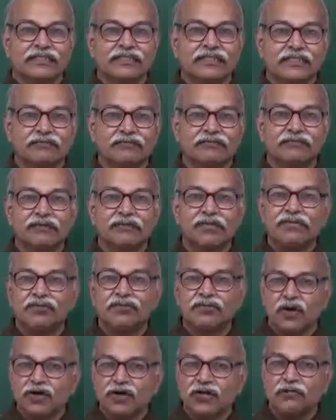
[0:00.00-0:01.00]
So, we will
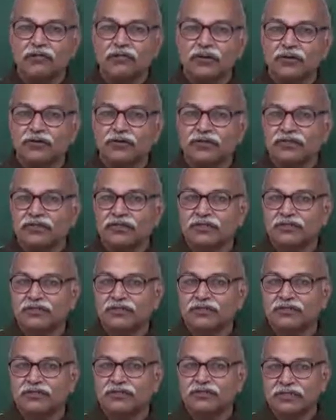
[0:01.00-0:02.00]
talk about
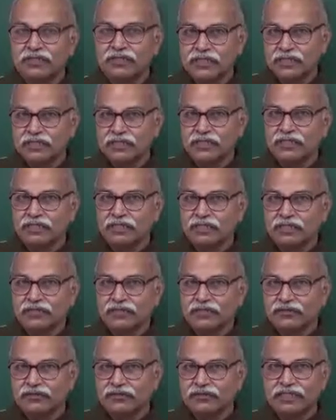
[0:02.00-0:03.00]
digital
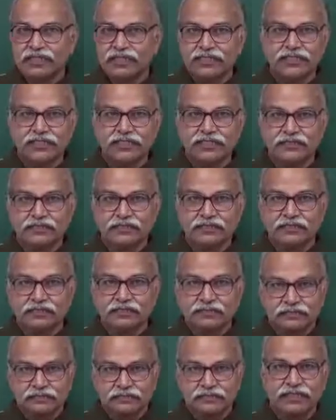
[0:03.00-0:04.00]
electronics in
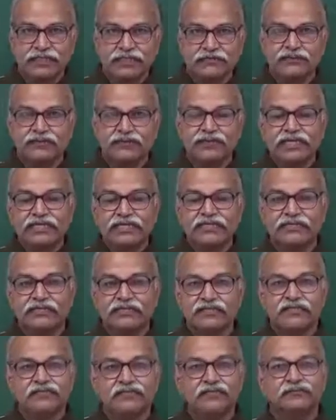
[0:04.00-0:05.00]
next few
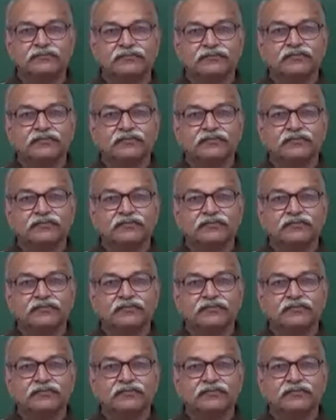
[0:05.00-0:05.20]
lectures,